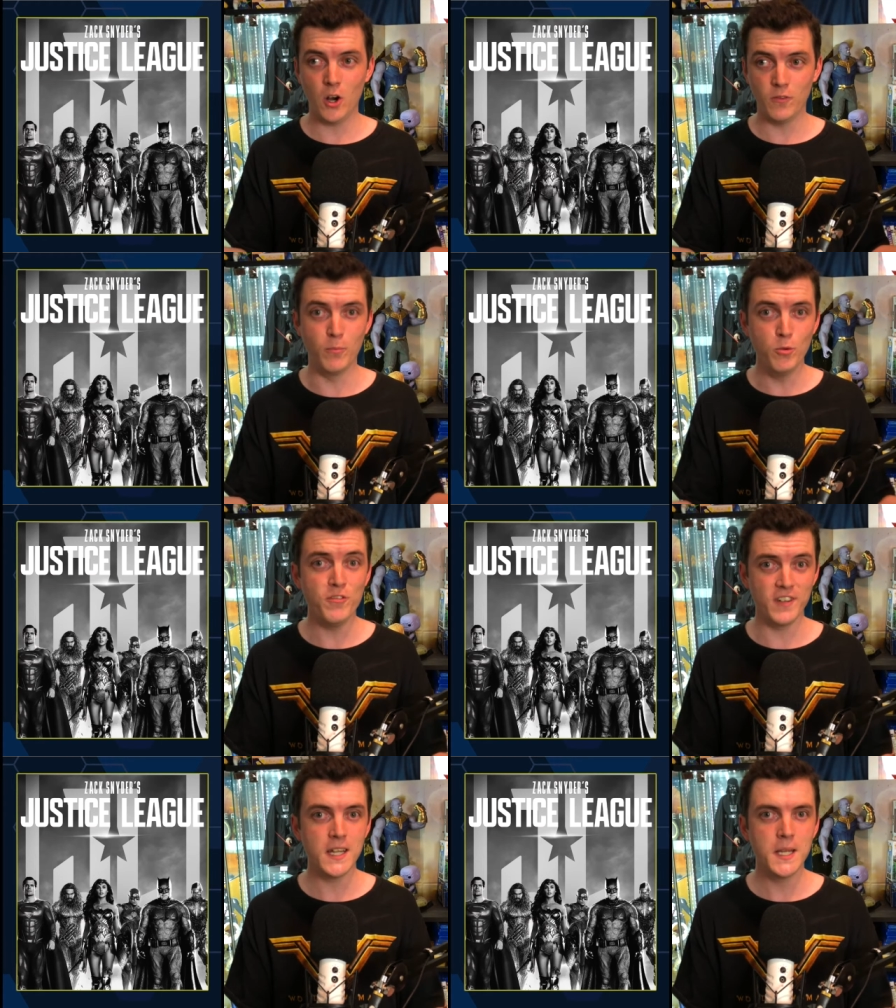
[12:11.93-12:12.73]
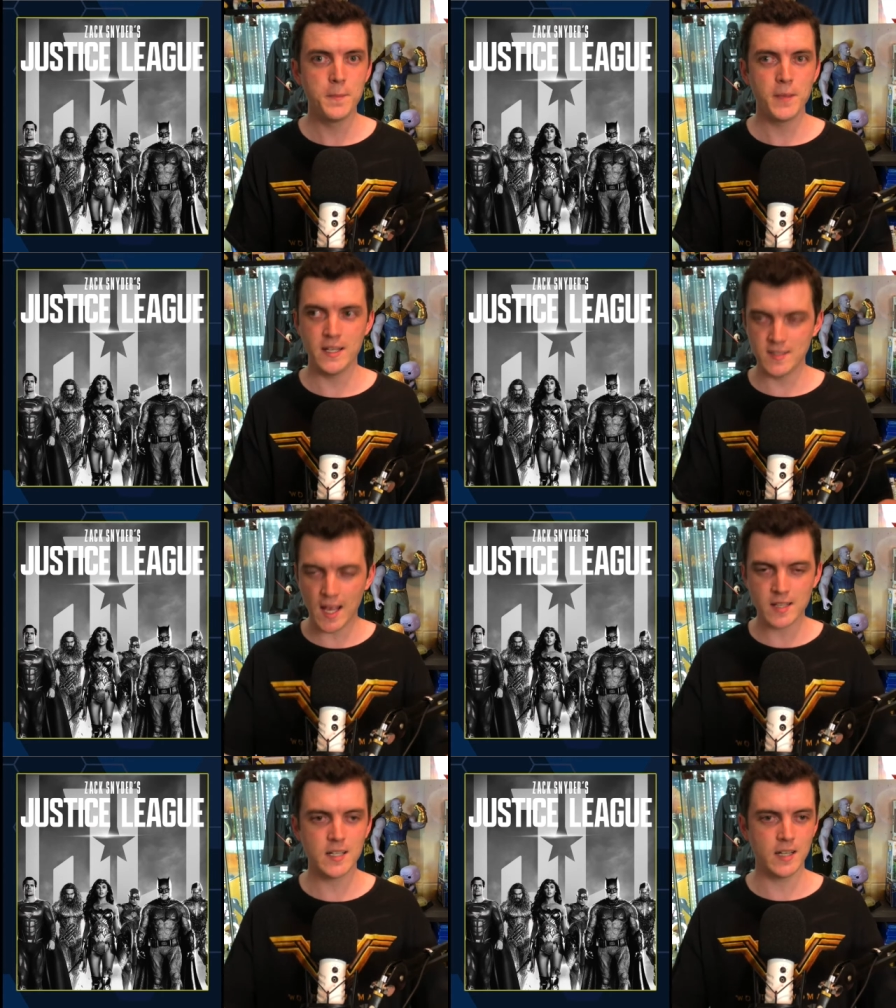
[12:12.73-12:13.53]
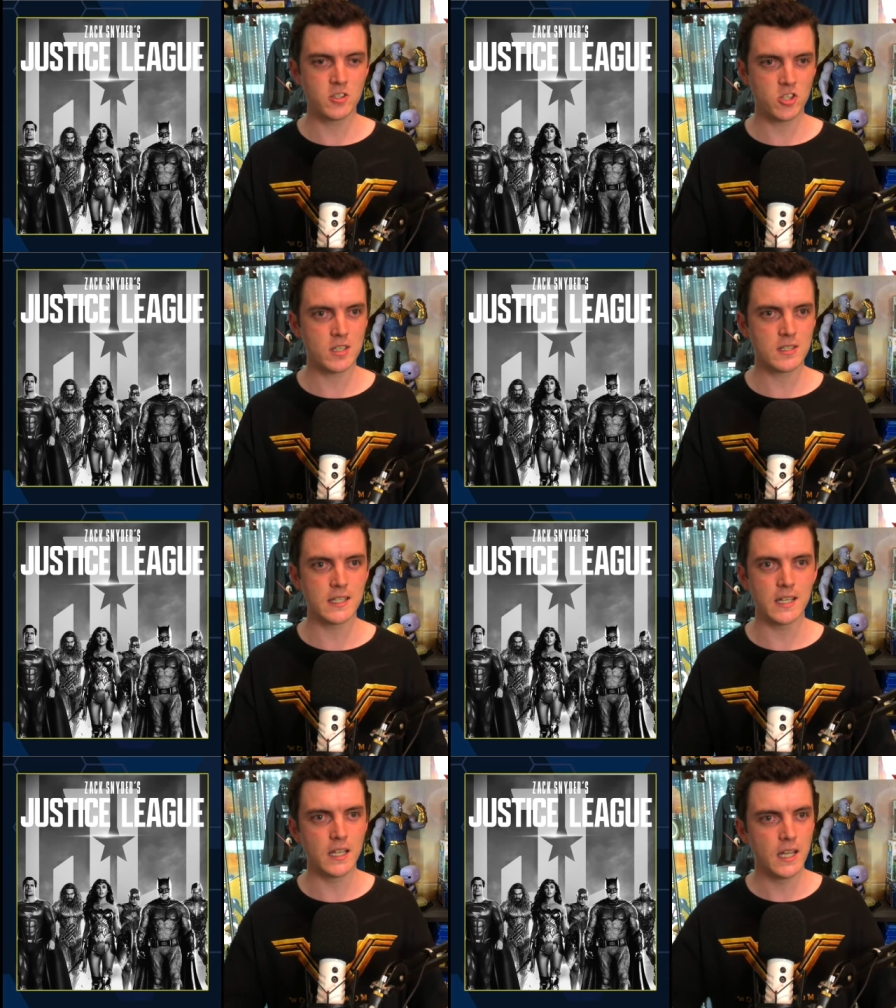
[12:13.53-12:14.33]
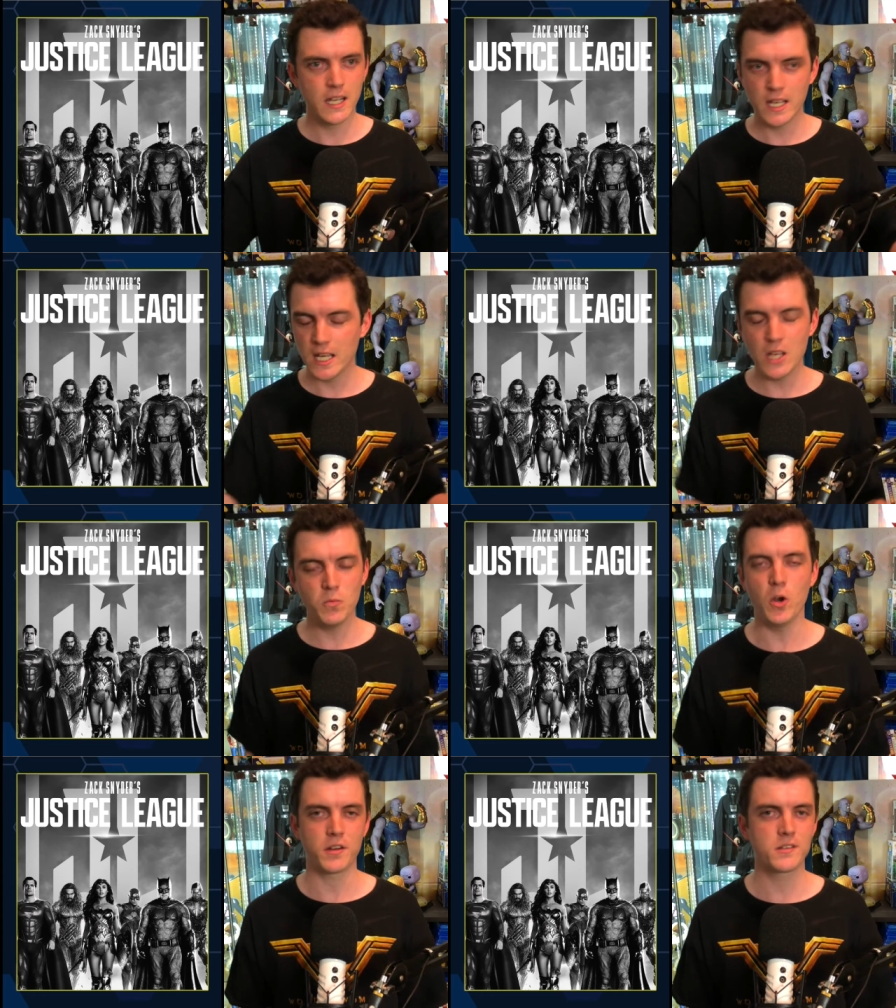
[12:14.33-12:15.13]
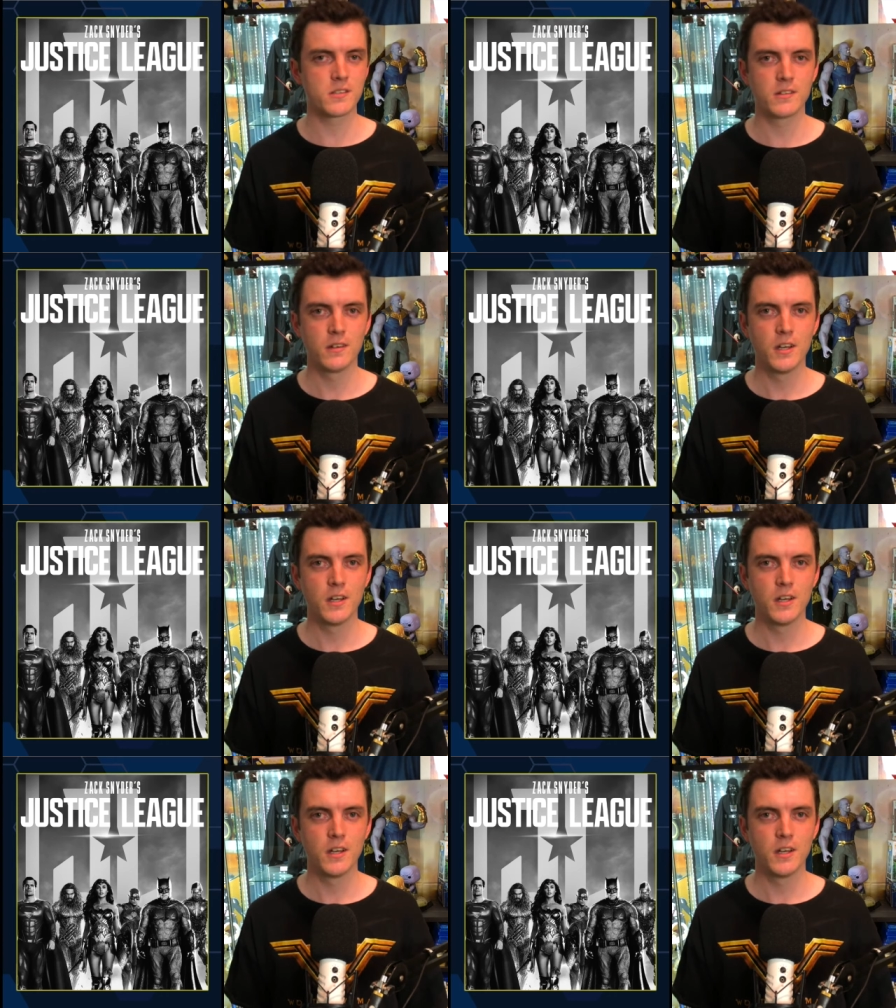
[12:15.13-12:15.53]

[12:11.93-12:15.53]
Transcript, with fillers: of a movie in Zack Snyder's Justice League, it works.